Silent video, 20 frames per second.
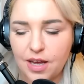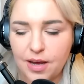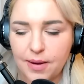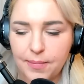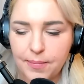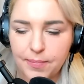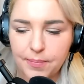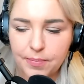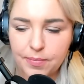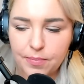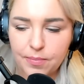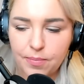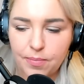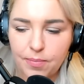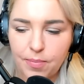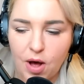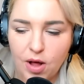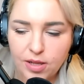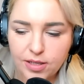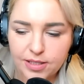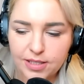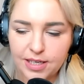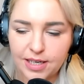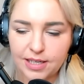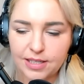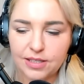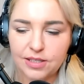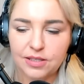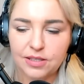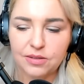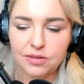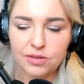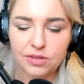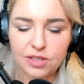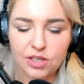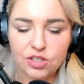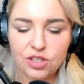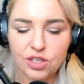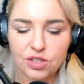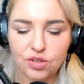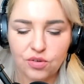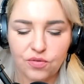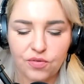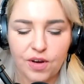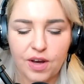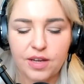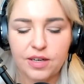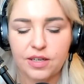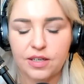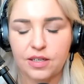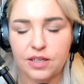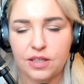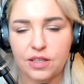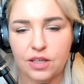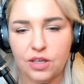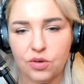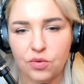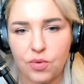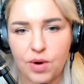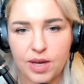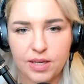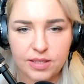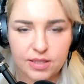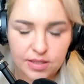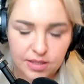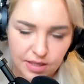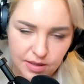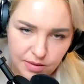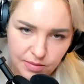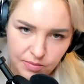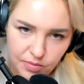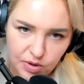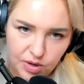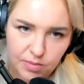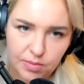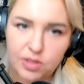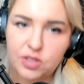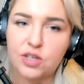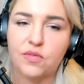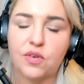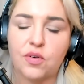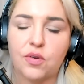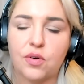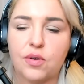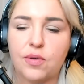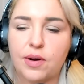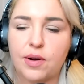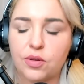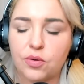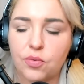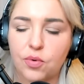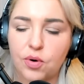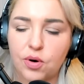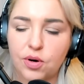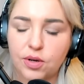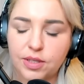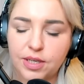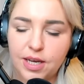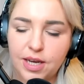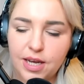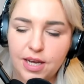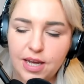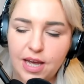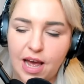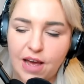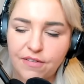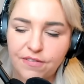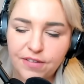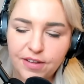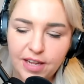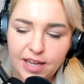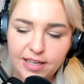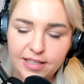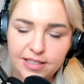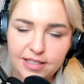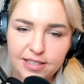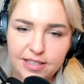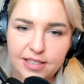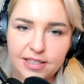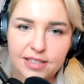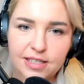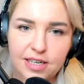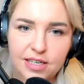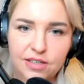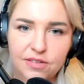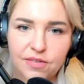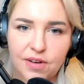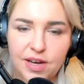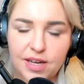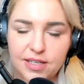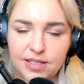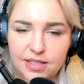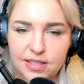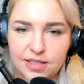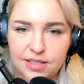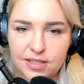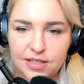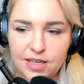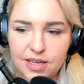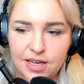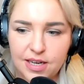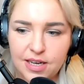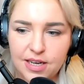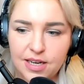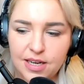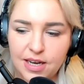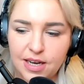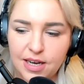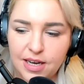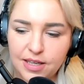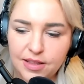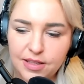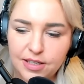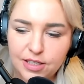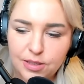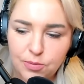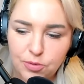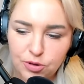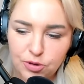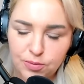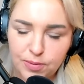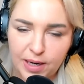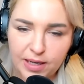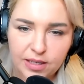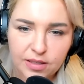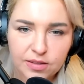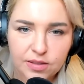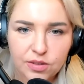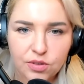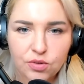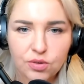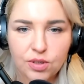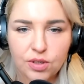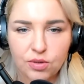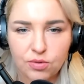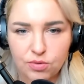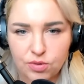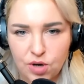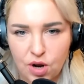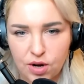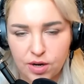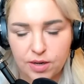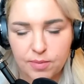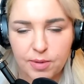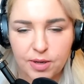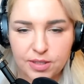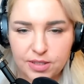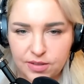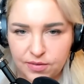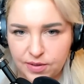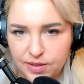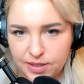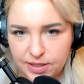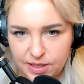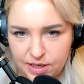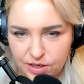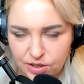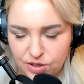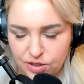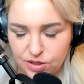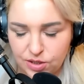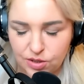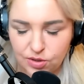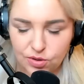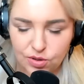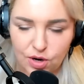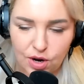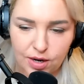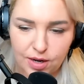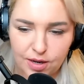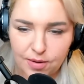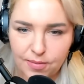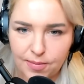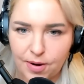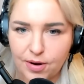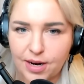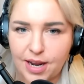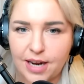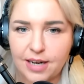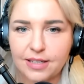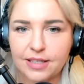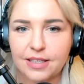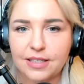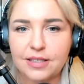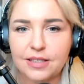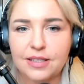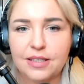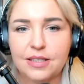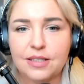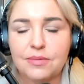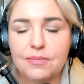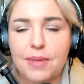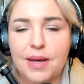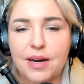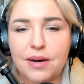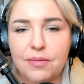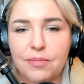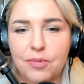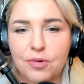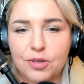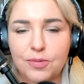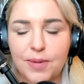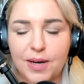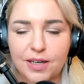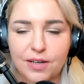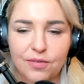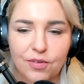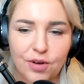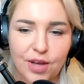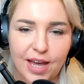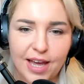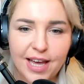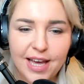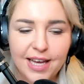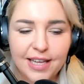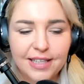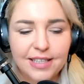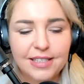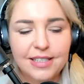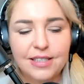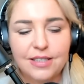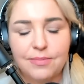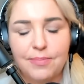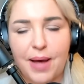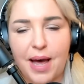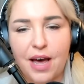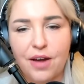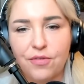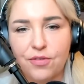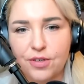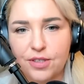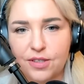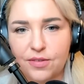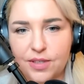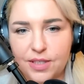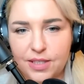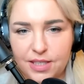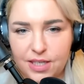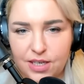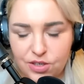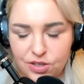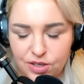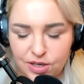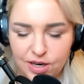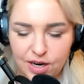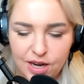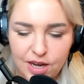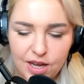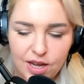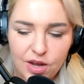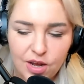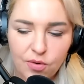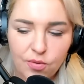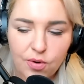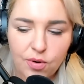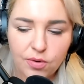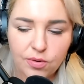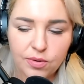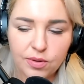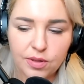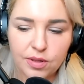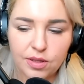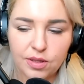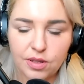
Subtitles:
um, politics, such as you find it in the U.S. and pretty much everywhere around the world, I feel like disincentivizes this perspective. So you're talking about civilization. You're talking about kind of this meta perspective. Okay, this is bad for civilization. Well,